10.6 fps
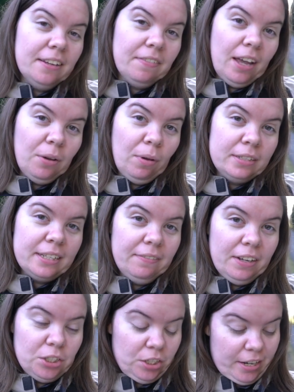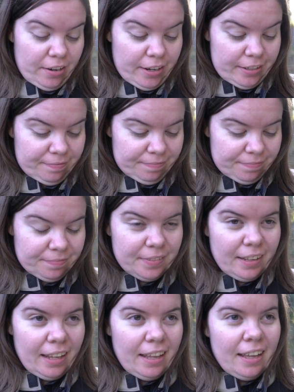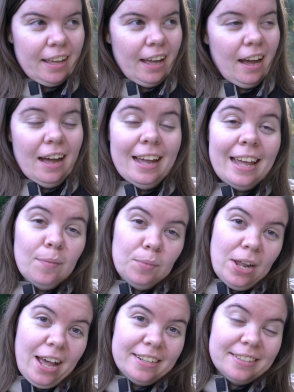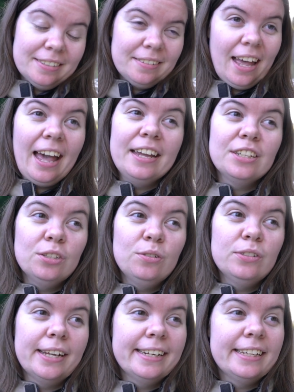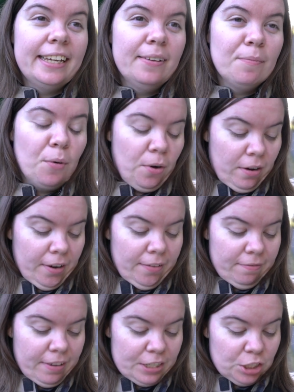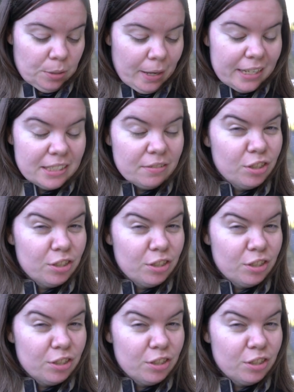if I was a vegetarian. I am not. I do tend to eat more veggie-based